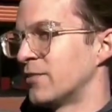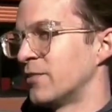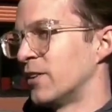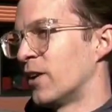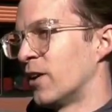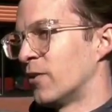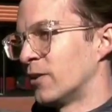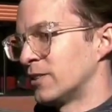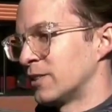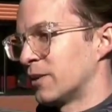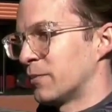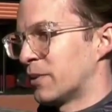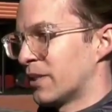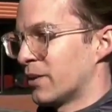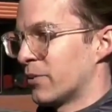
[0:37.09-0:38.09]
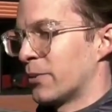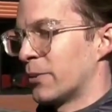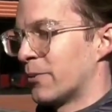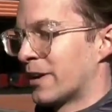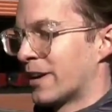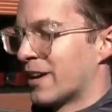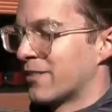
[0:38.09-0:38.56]
Of you know, it's something that
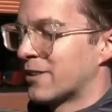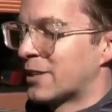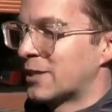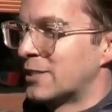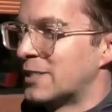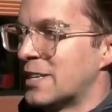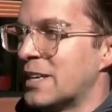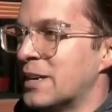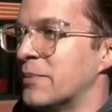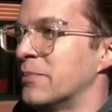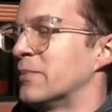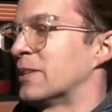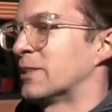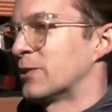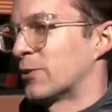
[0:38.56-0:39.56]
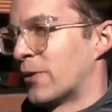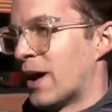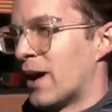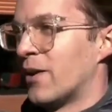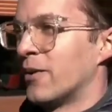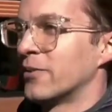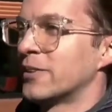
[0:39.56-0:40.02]
we want to have a good team that's
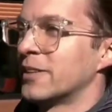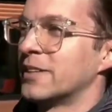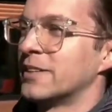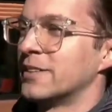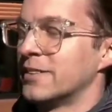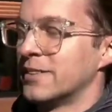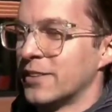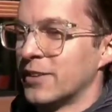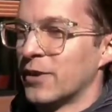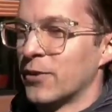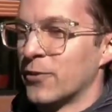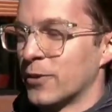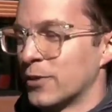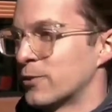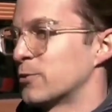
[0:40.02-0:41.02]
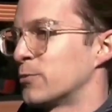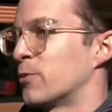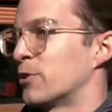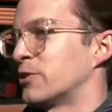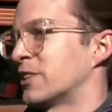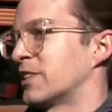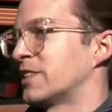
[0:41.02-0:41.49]
around, and you know, when there's
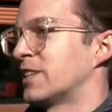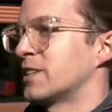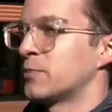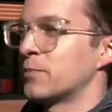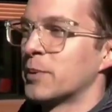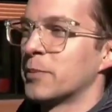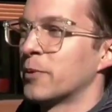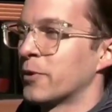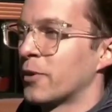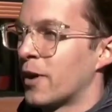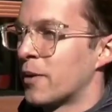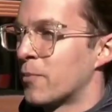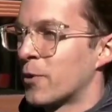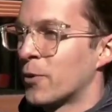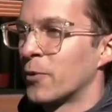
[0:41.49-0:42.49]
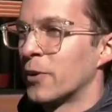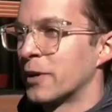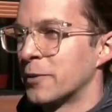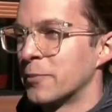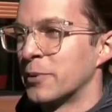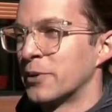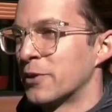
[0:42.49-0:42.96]
more success, people are a lot more
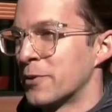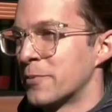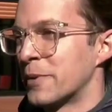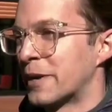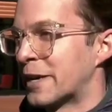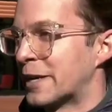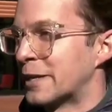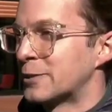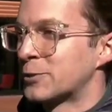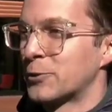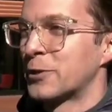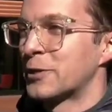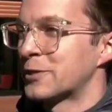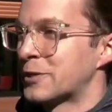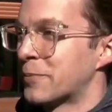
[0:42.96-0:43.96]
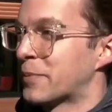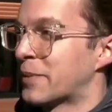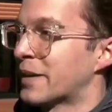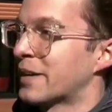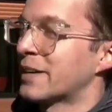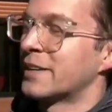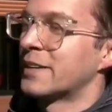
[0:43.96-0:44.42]
willing to put their money towards
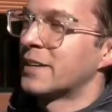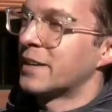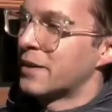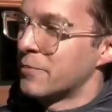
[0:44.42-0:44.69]
something and